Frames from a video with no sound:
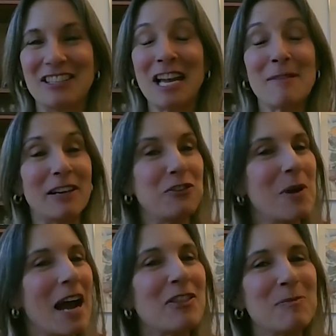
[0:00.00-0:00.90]
But if you
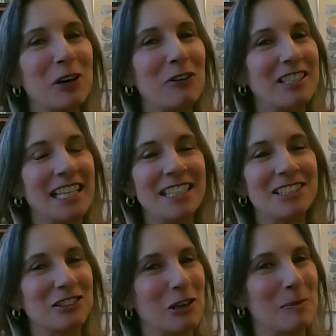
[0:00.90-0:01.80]
have the perfect
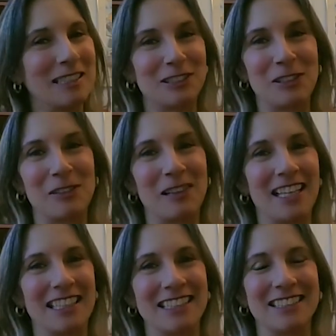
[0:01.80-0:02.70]
answer, they'll be so
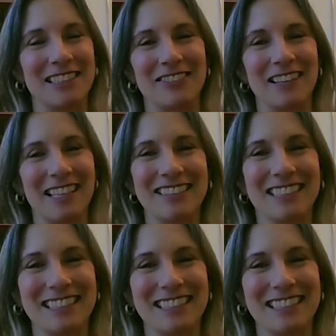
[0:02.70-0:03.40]
glad they stuck around.